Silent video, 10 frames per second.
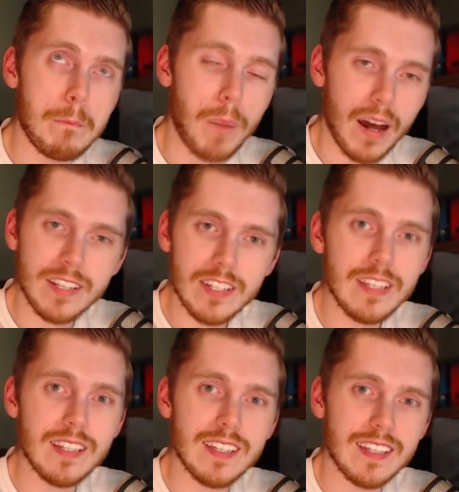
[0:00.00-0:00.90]

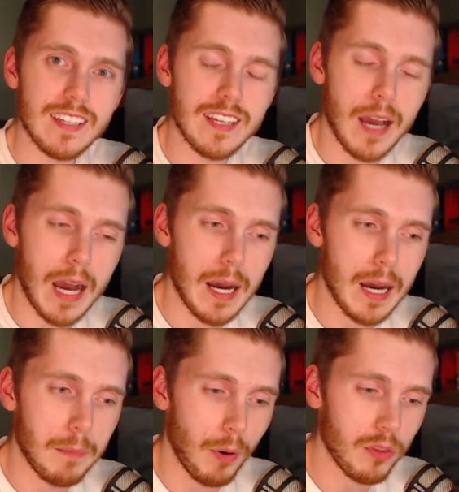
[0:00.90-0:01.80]
punted
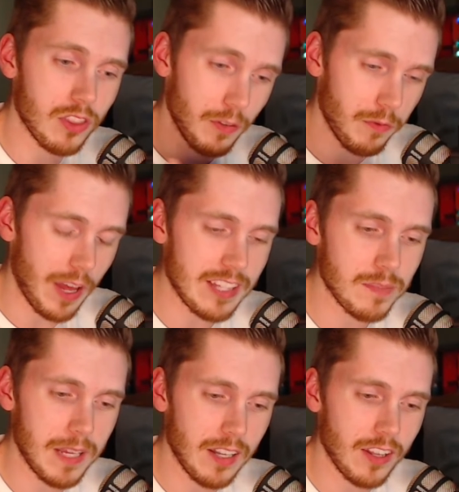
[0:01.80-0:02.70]
both
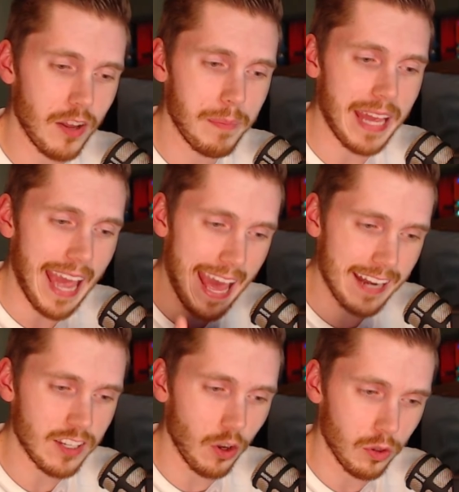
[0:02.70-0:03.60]
defensemen a little bit
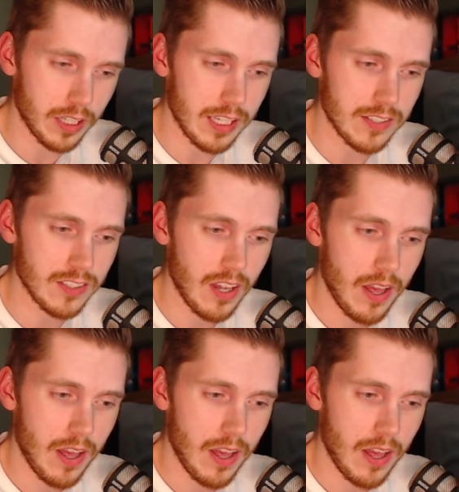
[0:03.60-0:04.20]
and goalies,